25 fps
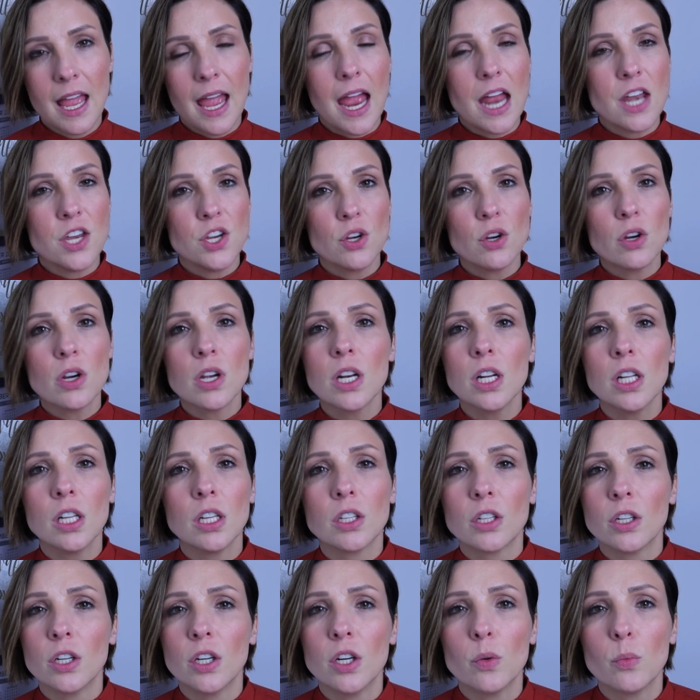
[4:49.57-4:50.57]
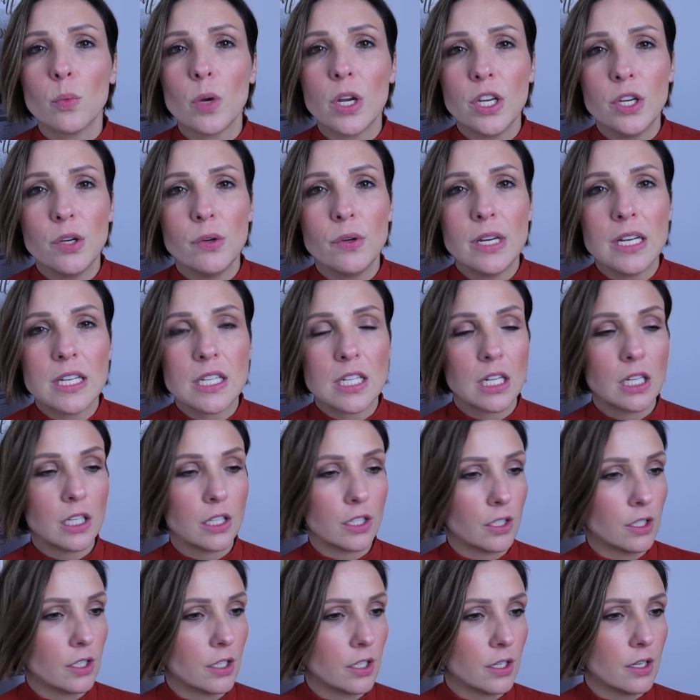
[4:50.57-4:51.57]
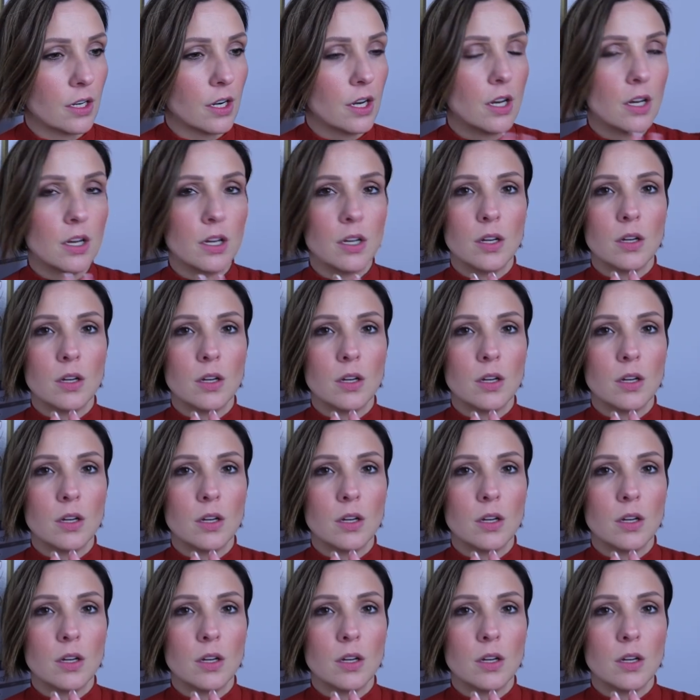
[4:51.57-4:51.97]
And you're going to learn what you need to learn